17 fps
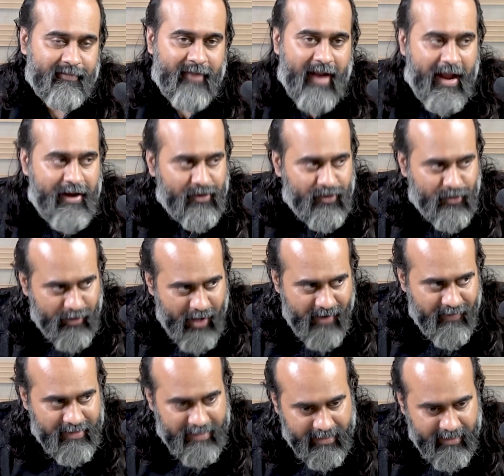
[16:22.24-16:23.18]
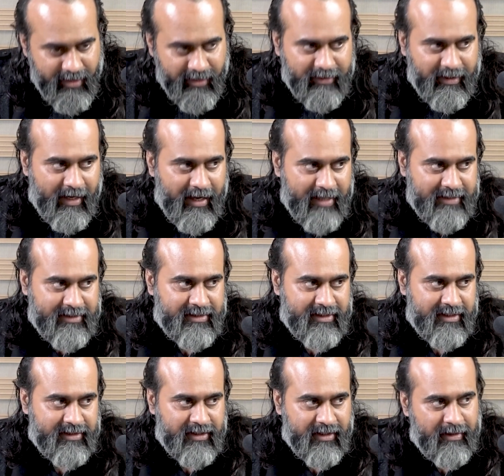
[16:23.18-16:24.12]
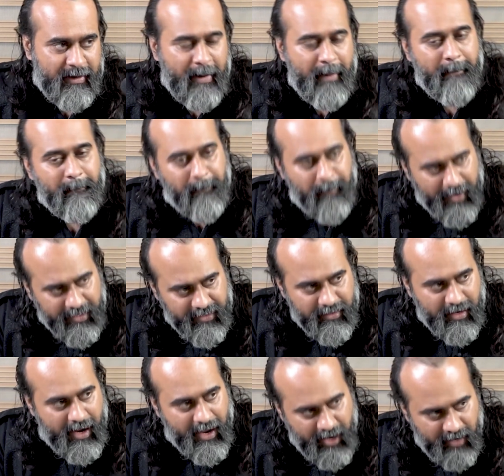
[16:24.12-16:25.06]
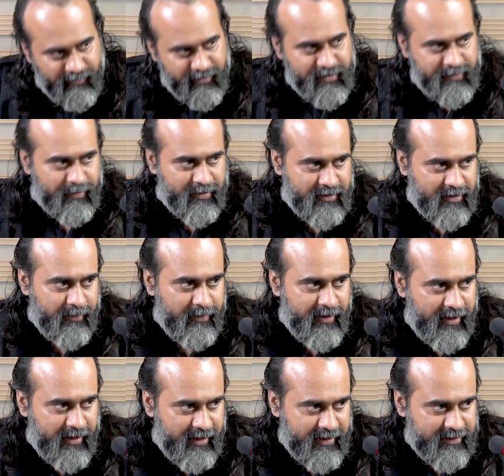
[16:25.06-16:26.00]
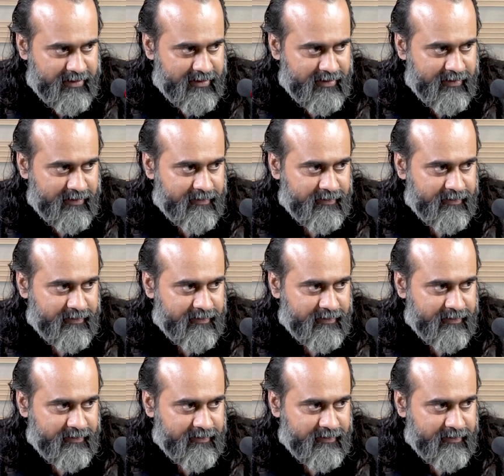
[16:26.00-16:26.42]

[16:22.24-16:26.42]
I could have attended the last session, but I have responsibilities.